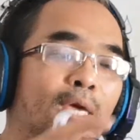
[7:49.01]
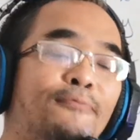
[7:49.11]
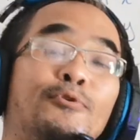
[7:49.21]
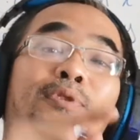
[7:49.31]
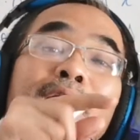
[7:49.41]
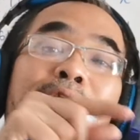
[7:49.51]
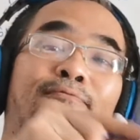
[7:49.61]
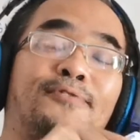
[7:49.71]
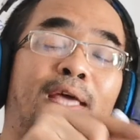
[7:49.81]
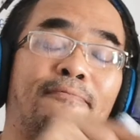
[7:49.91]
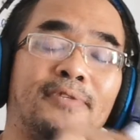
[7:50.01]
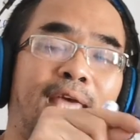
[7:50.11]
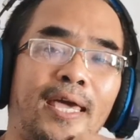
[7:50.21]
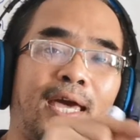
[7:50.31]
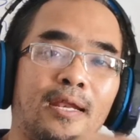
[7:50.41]
If you take the
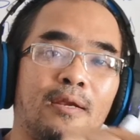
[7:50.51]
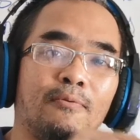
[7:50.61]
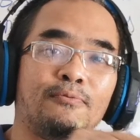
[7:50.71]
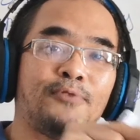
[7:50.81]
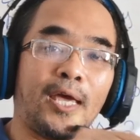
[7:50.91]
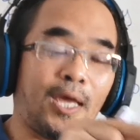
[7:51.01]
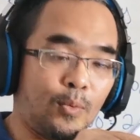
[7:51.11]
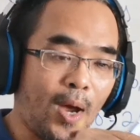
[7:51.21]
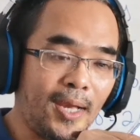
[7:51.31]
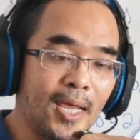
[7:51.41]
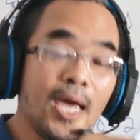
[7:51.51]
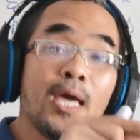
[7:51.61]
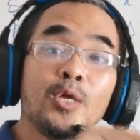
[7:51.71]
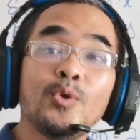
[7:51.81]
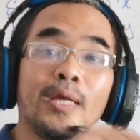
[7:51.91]
second one,
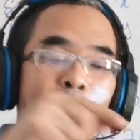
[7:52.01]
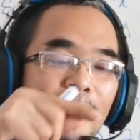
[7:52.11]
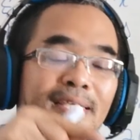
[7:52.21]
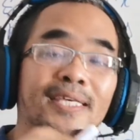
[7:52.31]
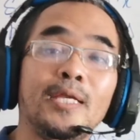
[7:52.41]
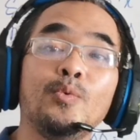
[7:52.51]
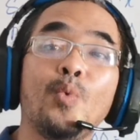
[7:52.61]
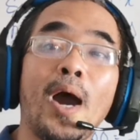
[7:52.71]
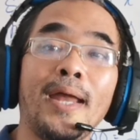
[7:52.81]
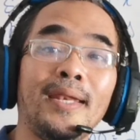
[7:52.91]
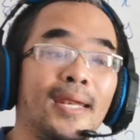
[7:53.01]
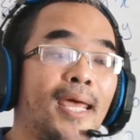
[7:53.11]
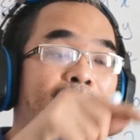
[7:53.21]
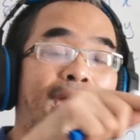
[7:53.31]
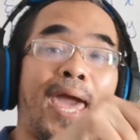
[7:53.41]
you replace in 1
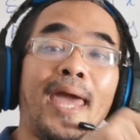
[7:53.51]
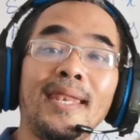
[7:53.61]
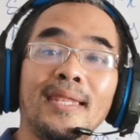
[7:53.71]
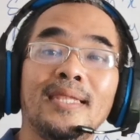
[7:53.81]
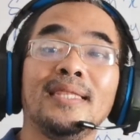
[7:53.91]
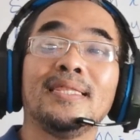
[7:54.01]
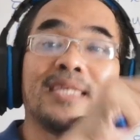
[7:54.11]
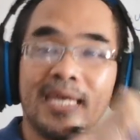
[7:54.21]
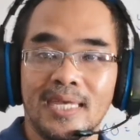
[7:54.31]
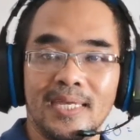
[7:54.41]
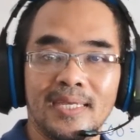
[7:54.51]
and 3.